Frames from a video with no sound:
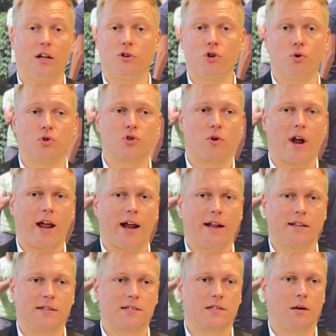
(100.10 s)
new
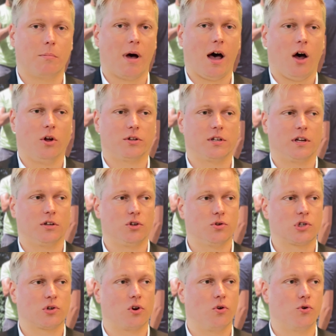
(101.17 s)
trends, about new
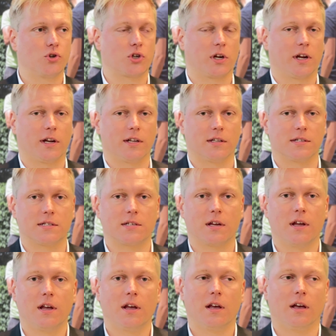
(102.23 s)
solutions,
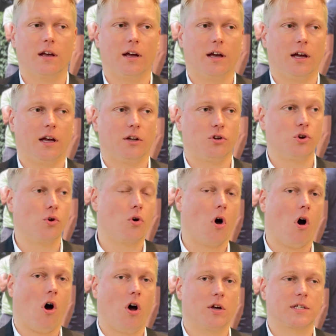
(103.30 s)
new
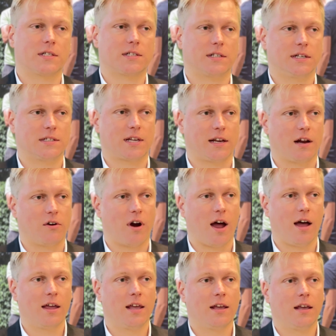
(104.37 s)
laws,
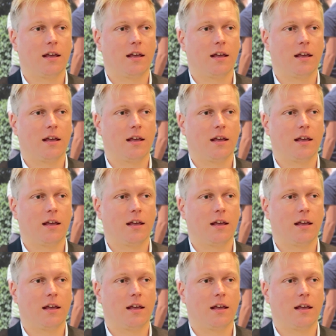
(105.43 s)
etc.